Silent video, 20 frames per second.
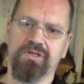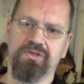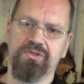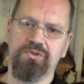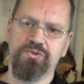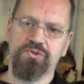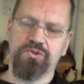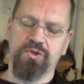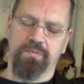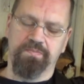to
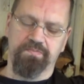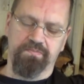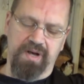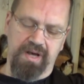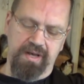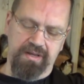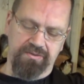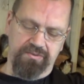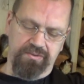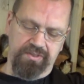stop
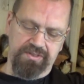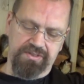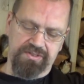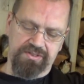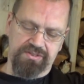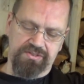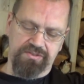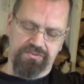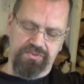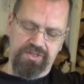
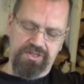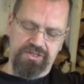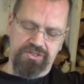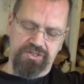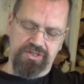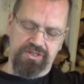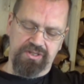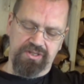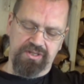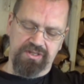migrants
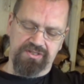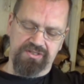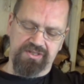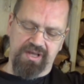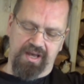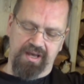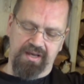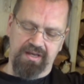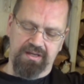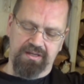reaching its
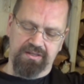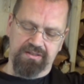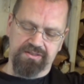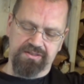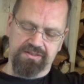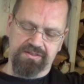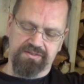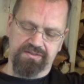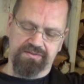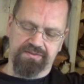
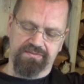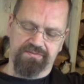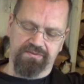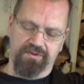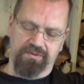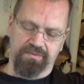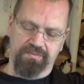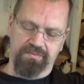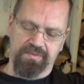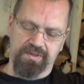islands
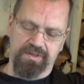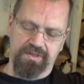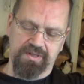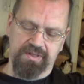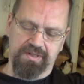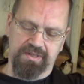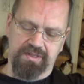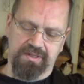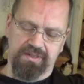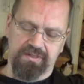from
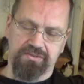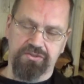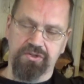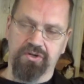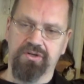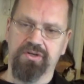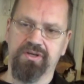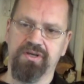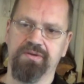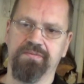
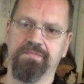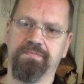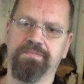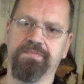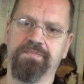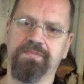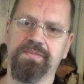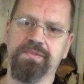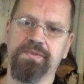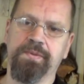Turkey.
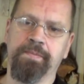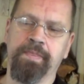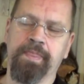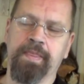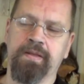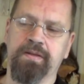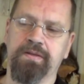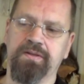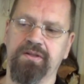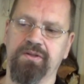
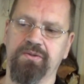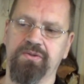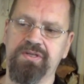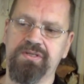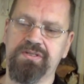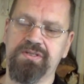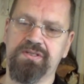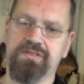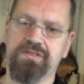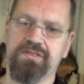Now
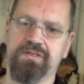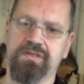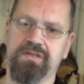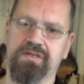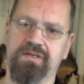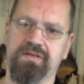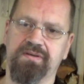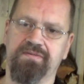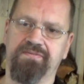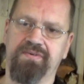this is
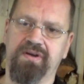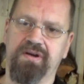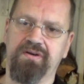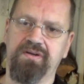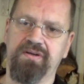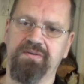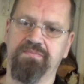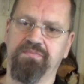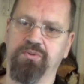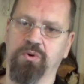the
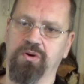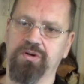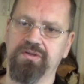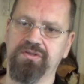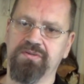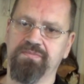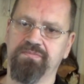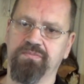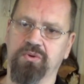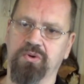very
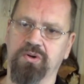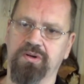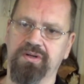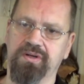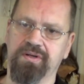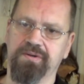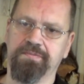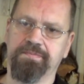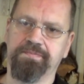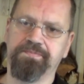important
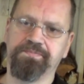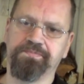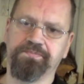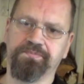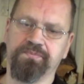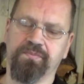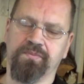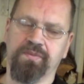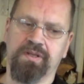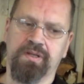border
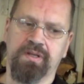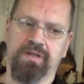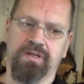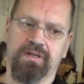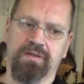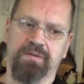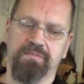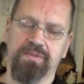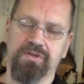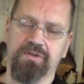
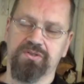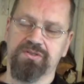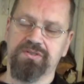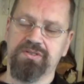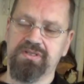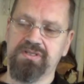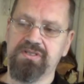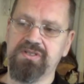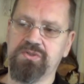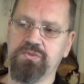because
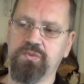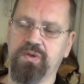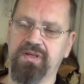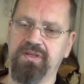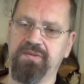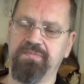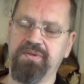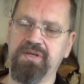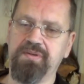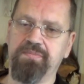this is where
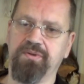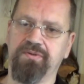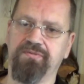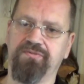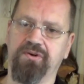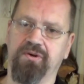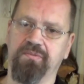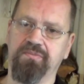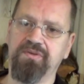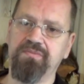the people
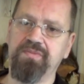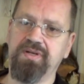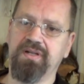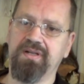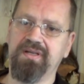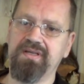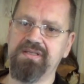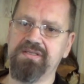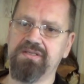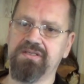from the Middle
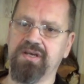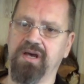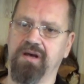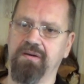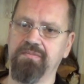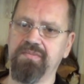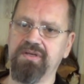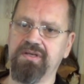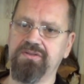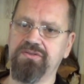East
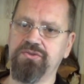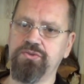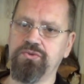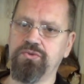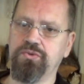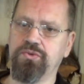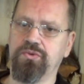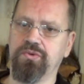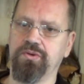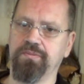come into
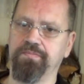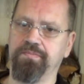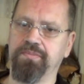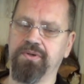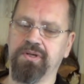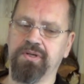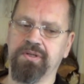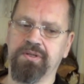Europe.